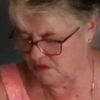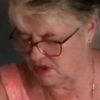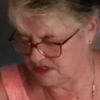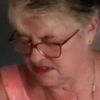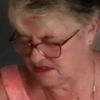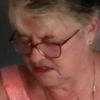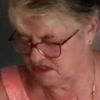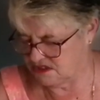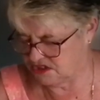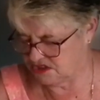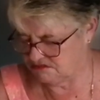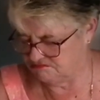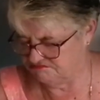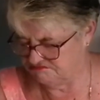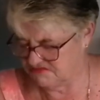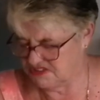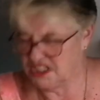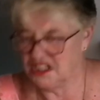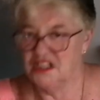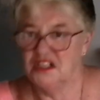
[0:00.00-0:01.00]
who wants to
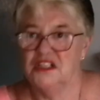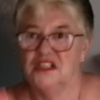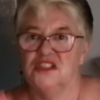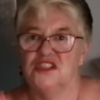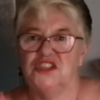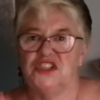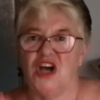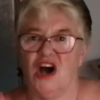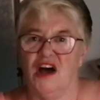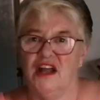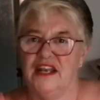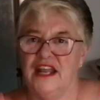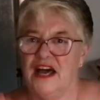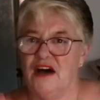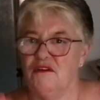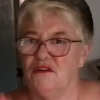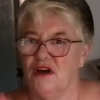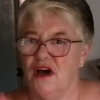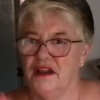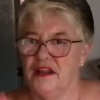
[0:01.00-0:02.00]
chaw
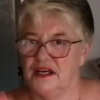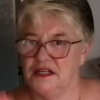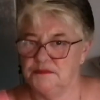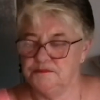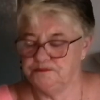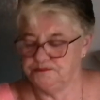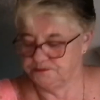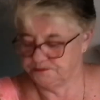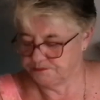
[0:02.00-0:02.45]
down on a